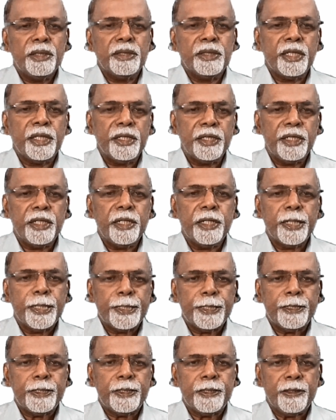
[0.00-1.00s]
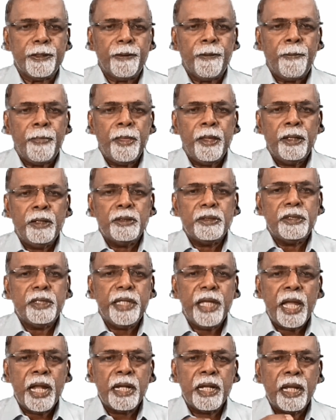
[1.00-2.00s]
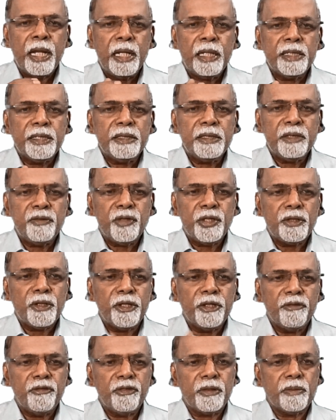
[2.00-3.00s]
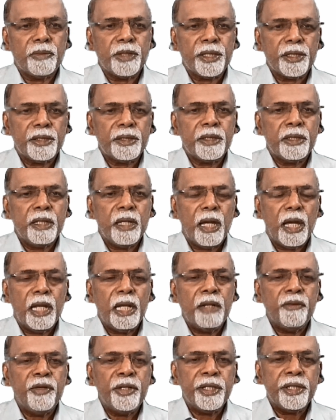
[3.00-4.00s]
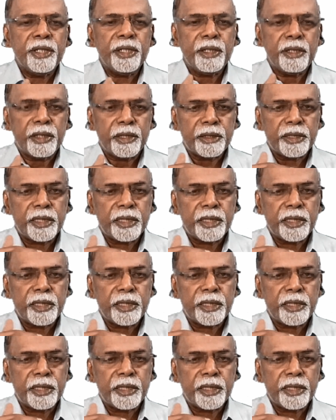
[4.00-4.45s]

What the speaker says: is 18, 19. They analyze the visual information, allowing